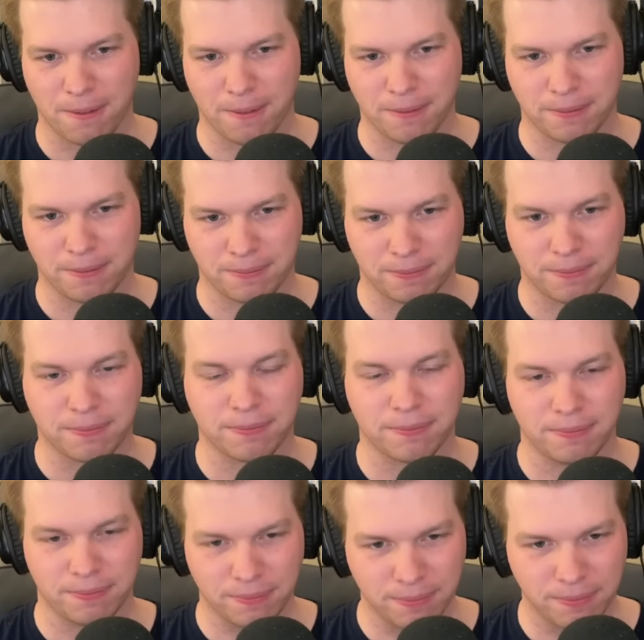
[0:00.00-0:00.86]

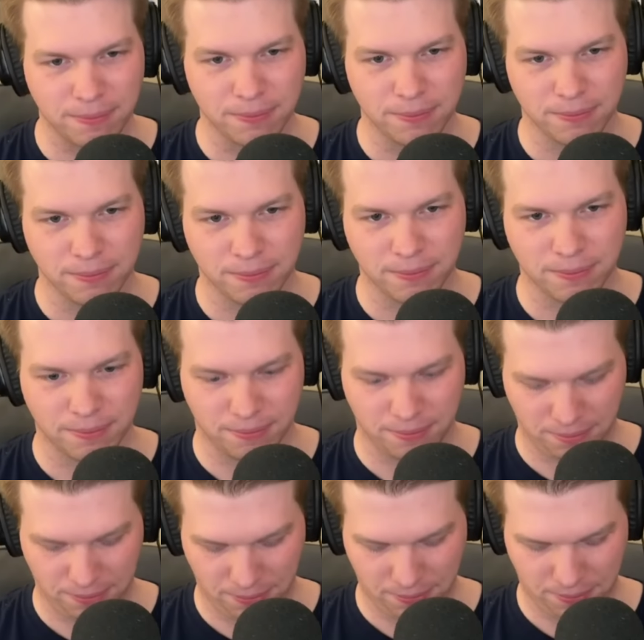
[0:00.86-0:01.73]

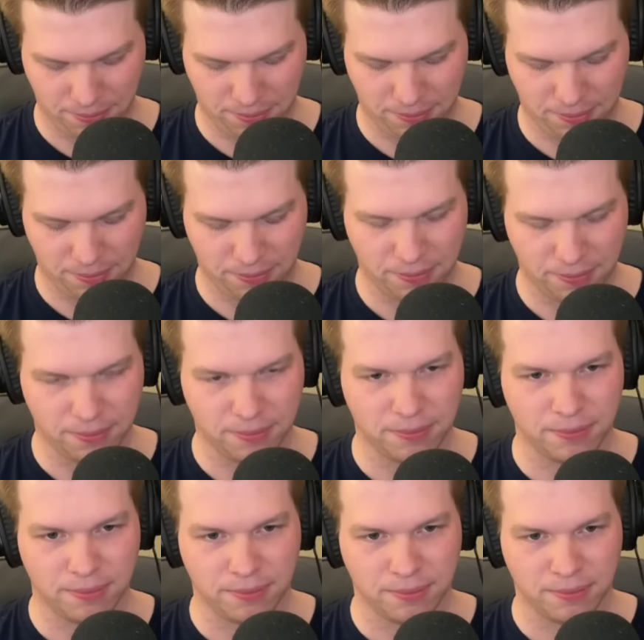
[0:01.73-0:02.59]

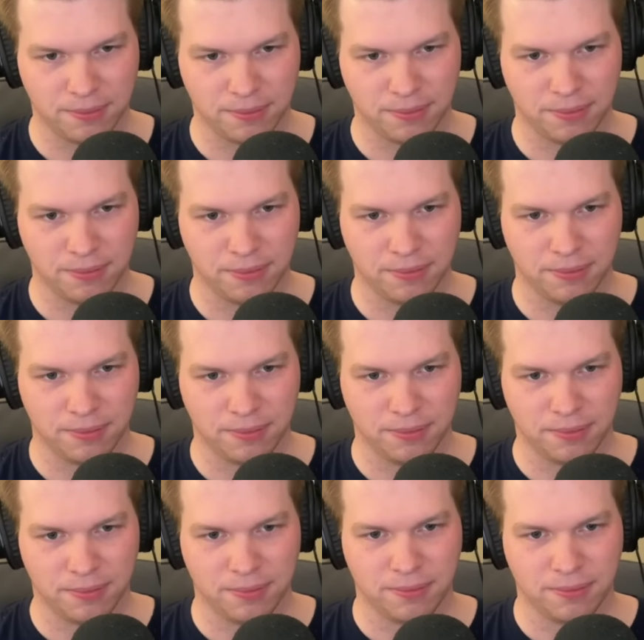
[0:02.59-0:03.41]
(silent)